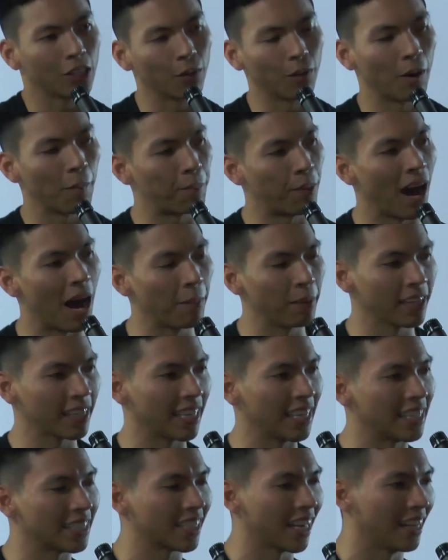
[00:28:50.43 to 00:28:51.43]
The
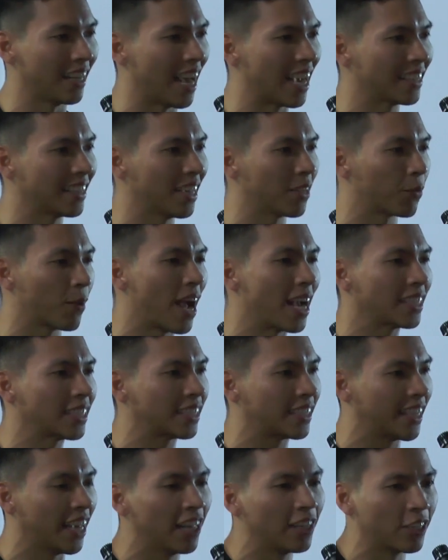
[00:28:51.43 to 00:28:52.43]
Republicans elected Rex
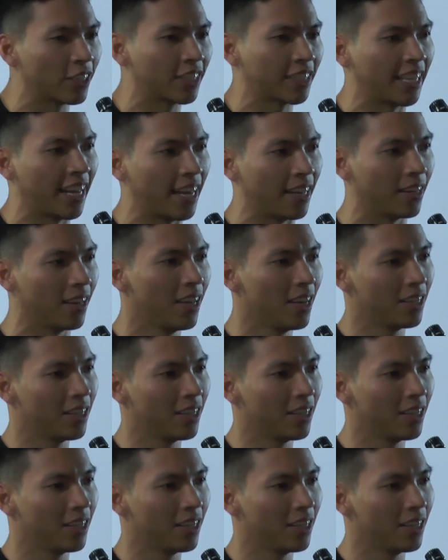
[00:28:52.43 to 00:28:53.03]
Tillerson